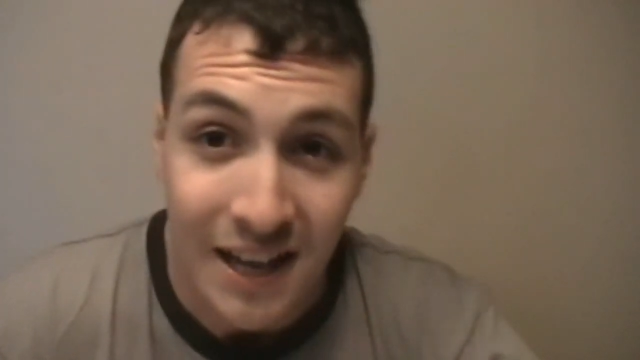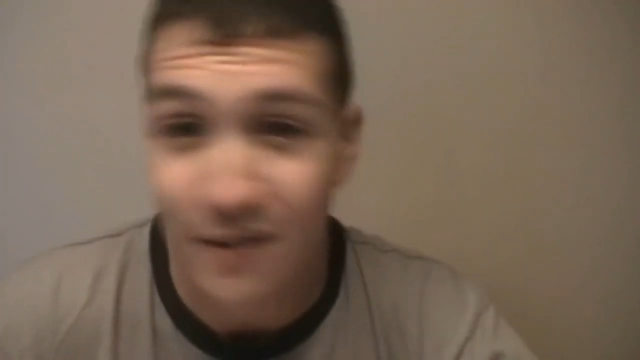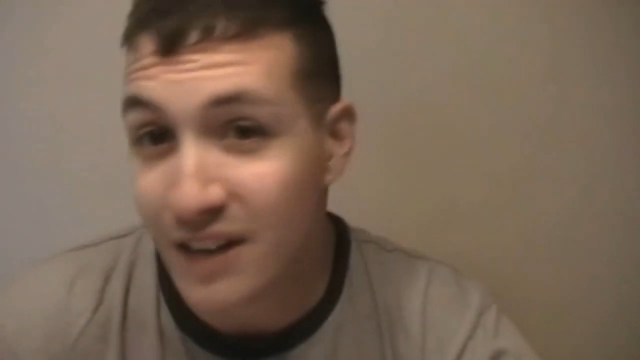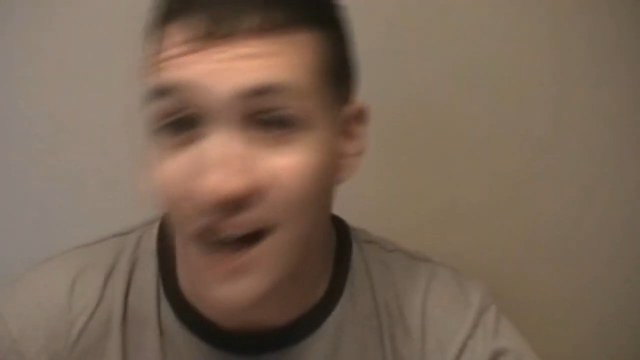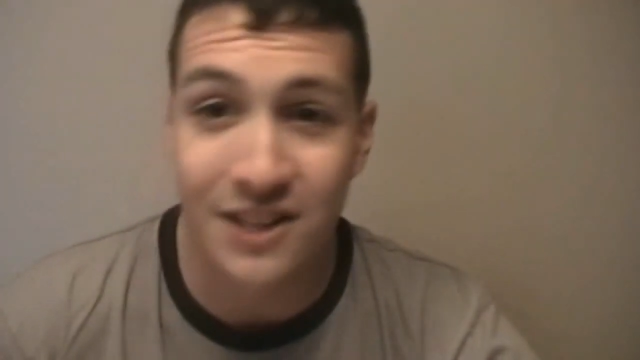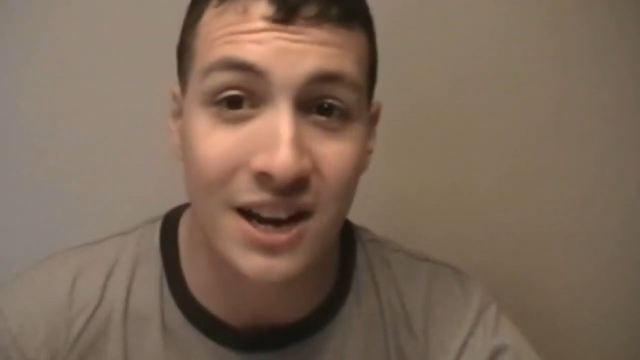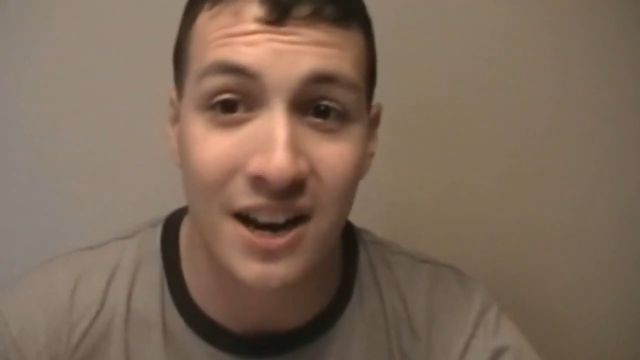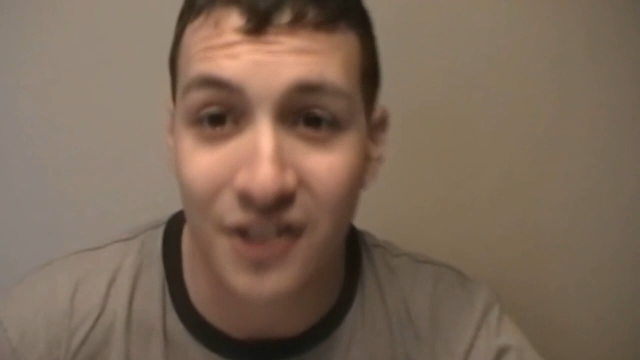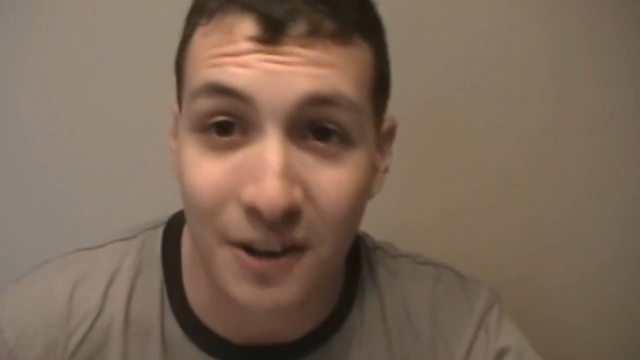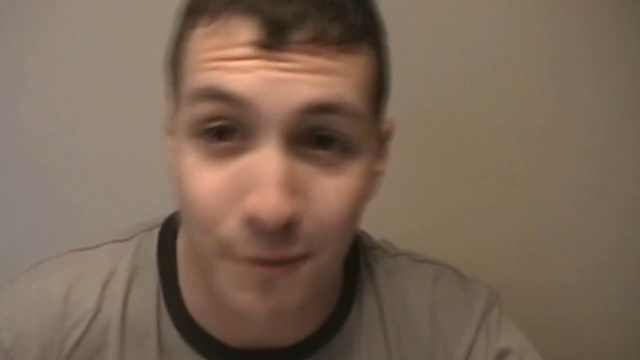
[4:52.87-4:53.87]
If you guys got
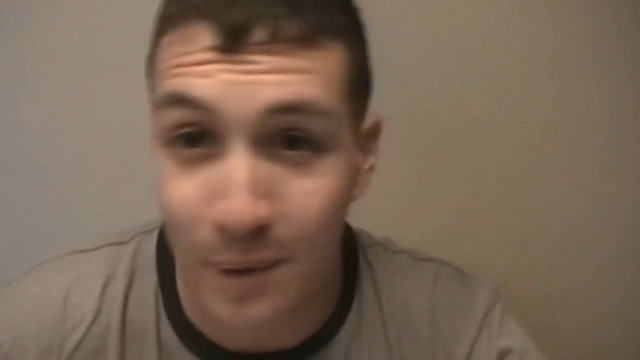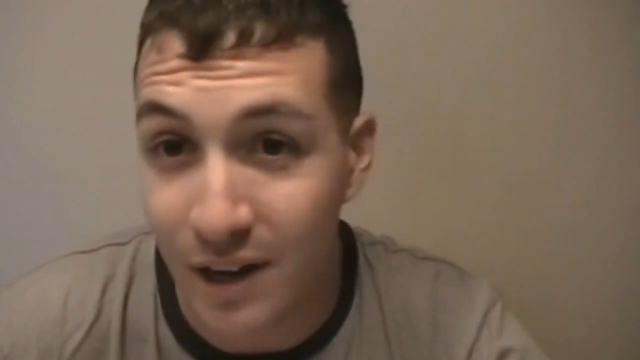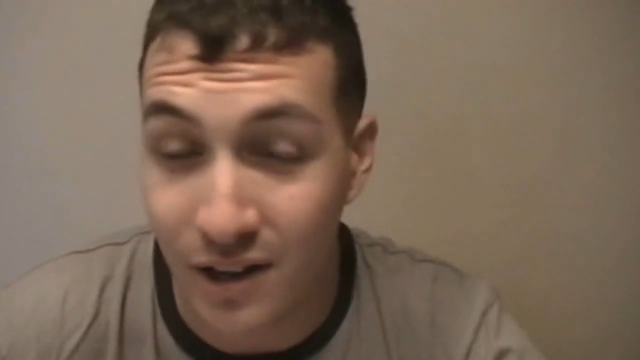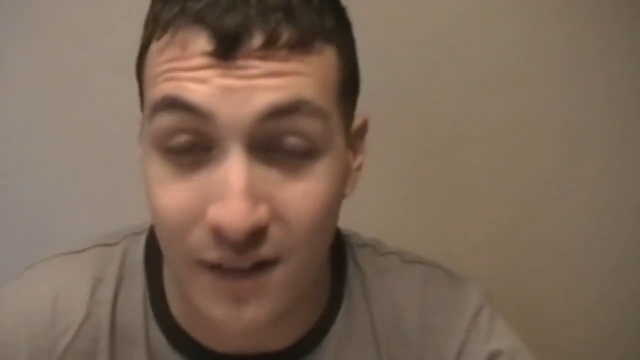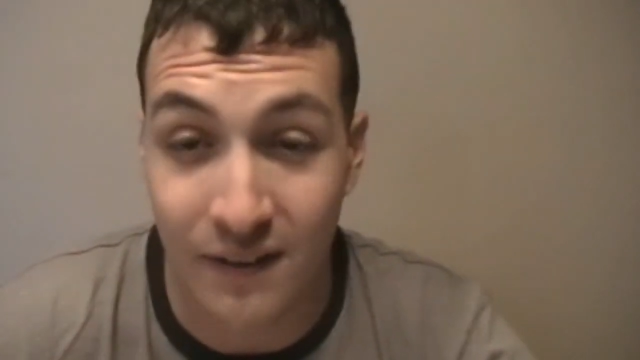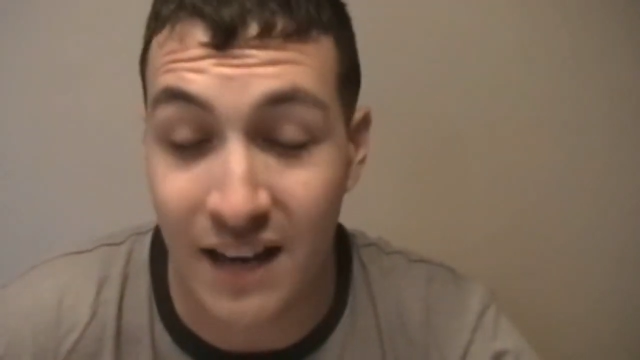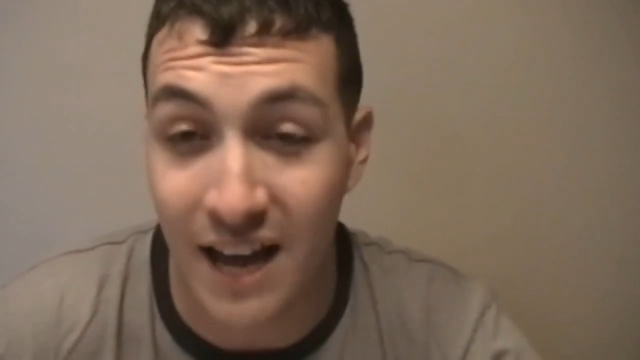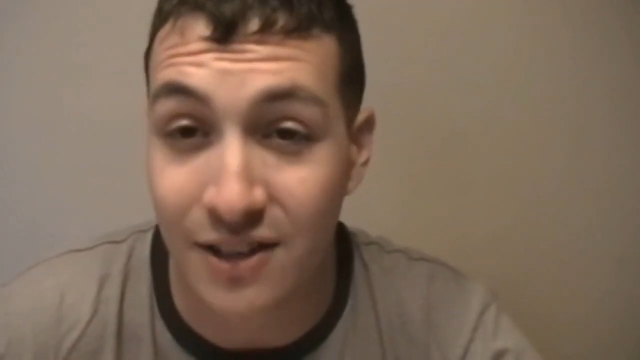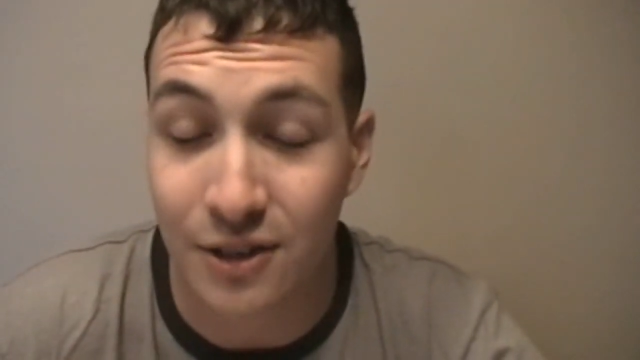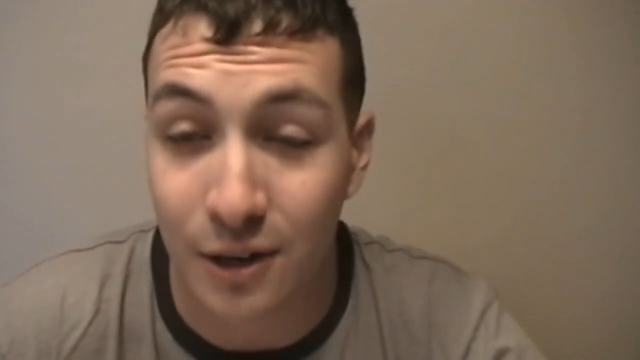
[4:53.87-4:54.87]
anything for me, you can leave a
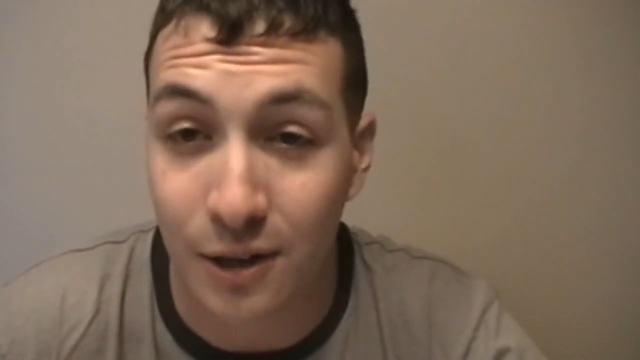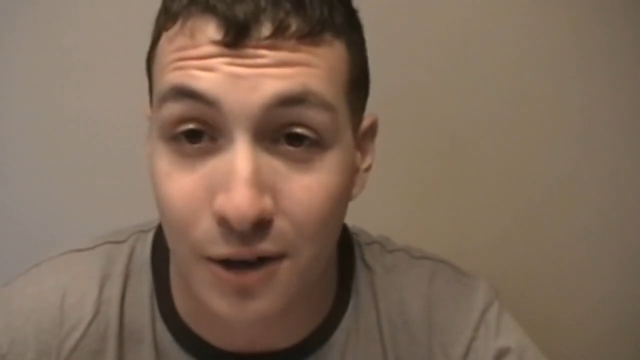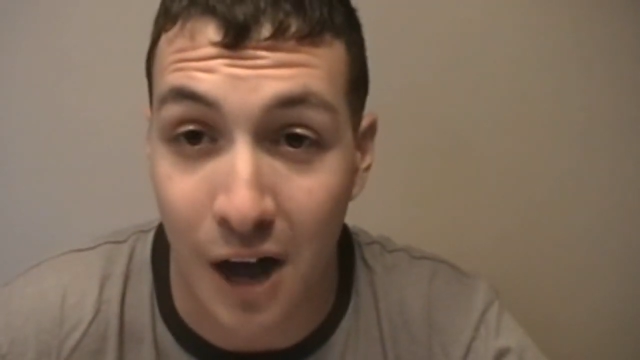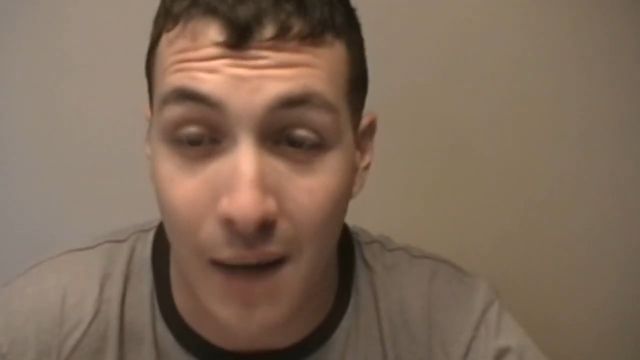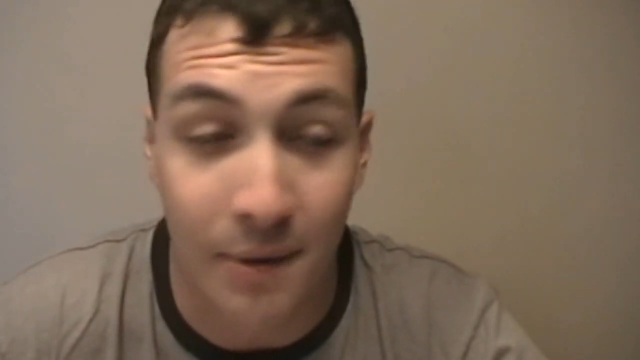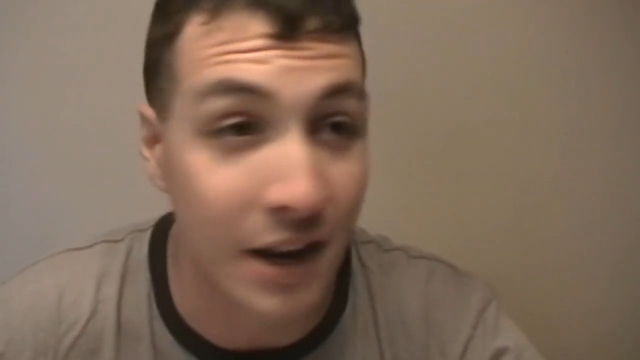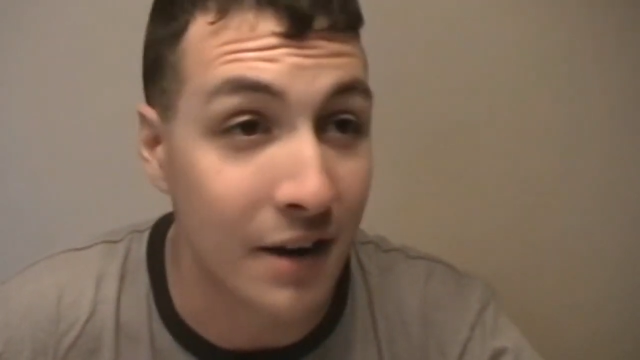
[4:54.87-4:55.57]
nasty, dirty little comment,